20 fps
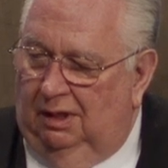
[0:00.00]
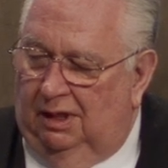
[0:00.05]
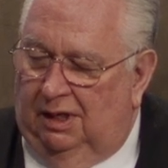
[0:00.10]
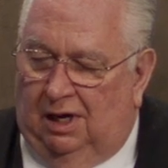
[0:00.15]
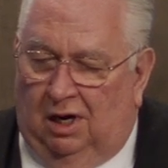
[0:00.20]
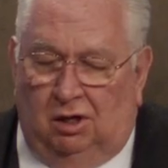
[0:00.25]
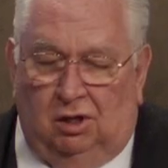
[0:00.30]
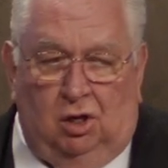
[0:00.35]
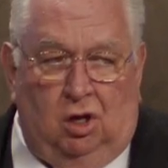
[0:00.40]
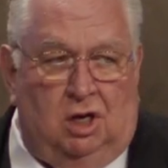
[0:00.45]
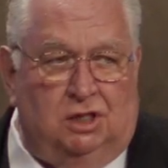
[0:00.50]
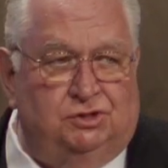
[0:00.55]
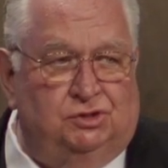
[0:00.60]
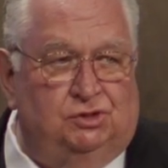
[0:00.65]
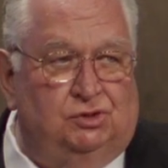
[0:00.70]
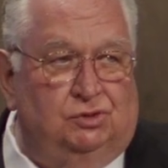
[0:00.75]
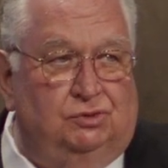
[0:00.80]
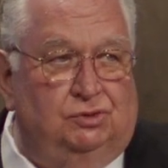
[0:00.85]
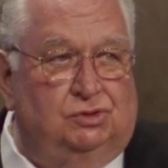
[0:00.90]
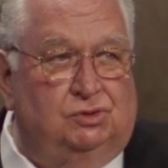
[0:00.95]
In our
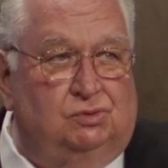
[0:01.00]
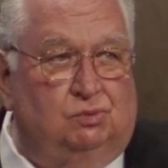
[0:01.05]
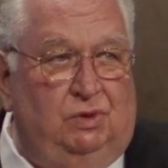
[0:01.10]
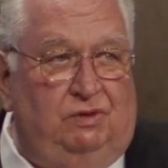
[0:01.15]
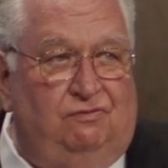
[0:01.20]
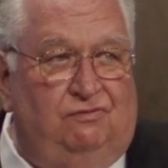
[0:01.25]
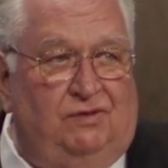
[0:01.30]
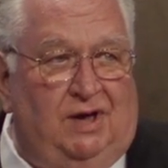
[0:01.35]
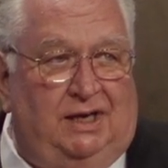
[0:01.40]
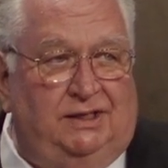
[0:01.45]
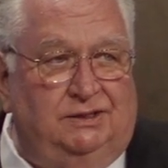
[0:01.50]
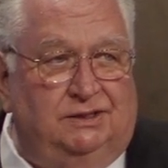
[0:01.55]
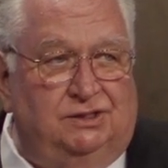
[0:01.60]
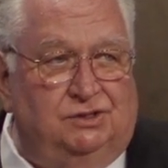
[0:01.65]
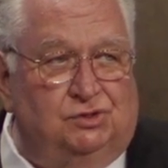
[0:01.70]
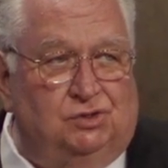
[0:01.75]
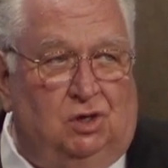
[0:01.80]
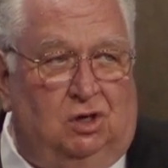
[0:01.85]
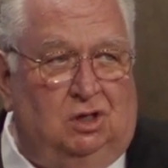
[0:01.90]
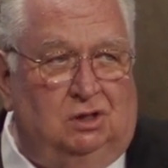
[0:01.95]
lawsuits, we find
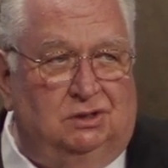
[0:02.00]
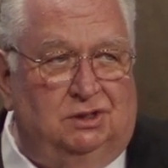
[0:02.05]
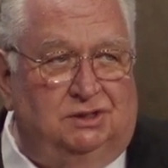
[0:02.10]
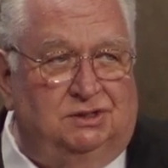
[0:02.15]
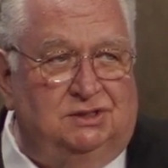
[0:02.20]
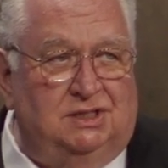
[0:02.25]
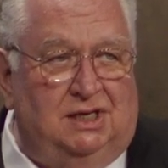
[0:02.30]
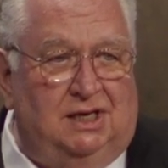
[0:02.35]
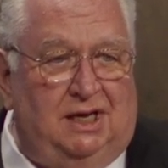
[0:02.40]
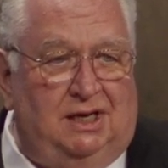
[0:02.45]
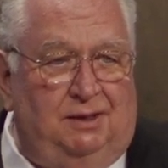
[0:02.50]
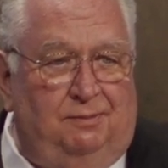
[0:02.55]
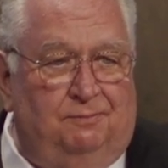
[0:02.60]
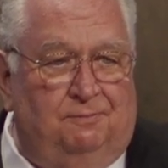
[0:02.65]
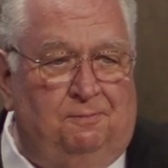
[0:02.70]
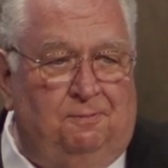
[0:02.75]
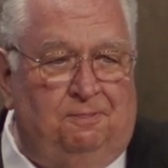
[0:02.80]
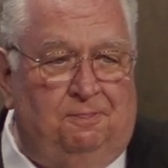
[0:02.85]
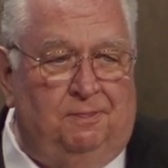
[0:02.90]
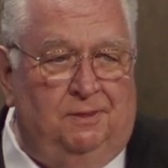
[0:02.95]
this all the time.
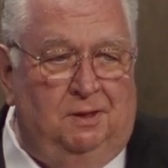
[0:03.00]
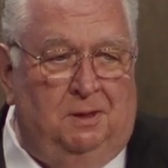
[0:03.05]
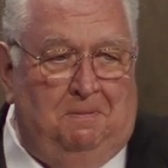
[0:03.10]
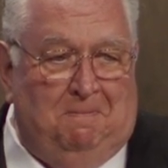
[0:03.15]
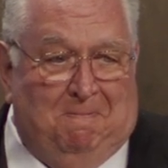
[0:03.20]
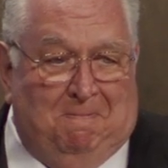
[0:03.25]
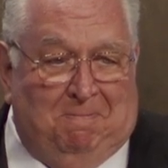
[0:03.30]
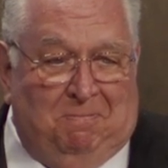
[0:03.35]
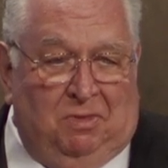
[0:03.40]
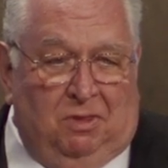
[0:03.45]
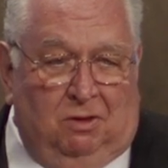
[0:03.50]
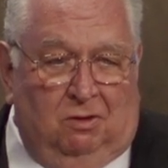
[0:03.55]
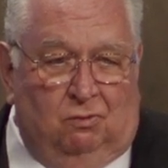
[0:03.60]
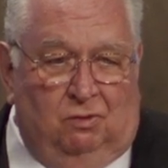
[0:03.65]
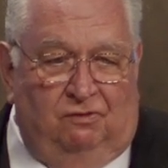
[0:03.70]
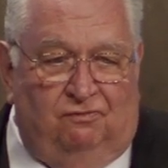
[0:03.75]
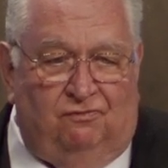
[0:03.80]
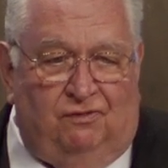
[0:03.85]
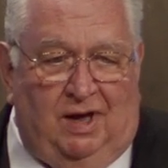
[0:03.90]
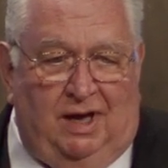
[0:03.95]

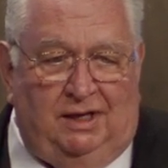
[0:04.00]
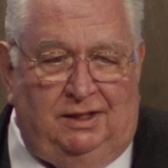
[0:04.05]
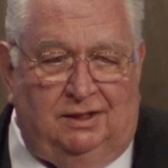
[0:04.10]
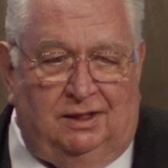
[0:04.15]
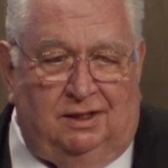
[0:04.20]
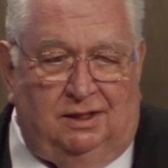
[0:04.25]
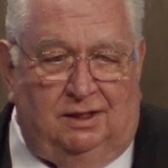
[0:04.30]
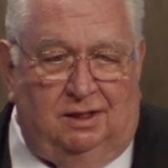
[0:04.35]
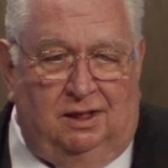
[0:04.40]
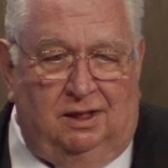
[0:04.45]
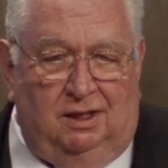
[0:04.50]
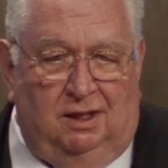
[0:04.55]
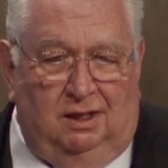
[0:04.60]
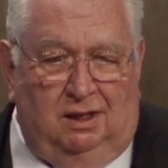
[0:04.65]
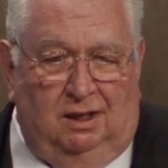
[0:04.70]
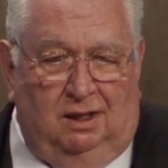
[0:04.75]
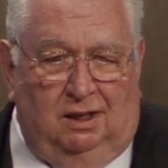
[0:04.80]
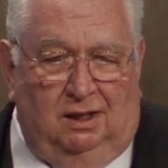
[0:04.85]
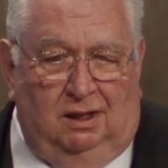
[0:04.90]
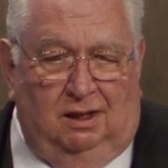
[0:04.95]
We find that
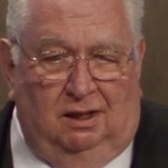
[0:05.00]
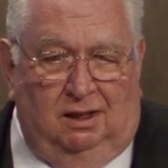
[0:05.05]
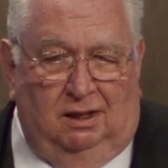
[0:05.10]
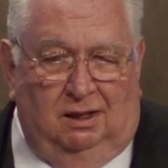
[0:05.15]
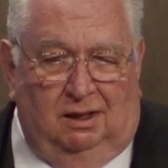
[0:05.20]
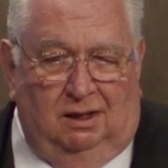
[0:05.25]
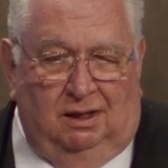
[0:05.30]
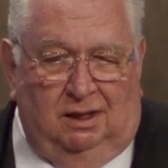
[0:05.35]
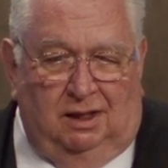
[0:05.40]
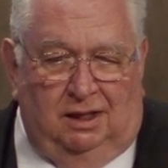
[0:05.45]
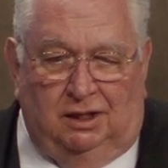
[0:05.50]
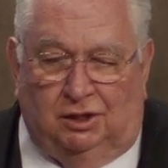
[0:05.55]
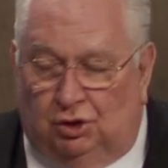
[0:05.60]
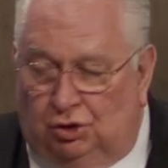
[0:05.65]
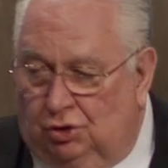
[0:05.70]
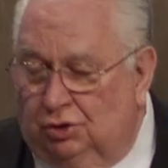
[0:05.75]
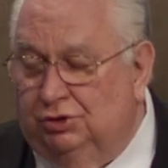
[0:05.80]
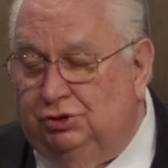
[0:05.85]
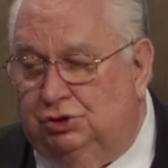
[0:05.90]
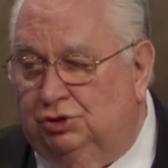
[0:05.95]
in
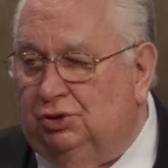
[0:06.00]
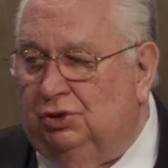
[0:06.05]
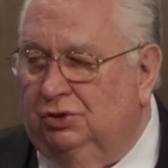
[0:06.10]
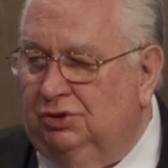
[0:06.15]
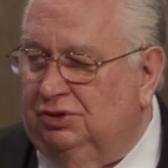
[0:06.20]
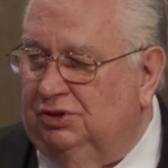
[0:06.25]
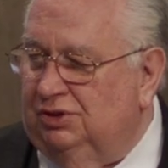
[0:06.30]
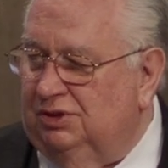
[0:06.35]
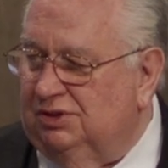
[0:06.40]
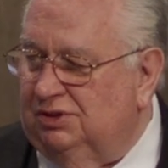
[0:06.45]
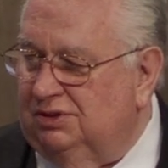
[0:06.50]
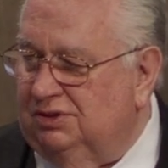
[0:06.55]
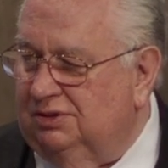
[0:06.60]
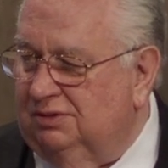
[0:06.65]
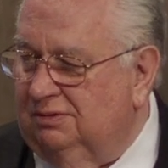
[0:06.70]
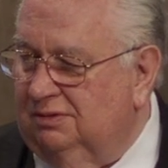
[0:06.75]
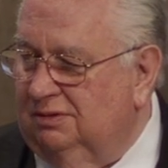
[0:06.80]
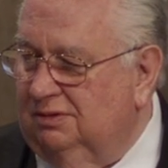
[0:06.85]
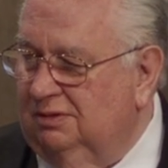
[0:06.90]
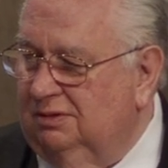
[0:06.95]
good churches,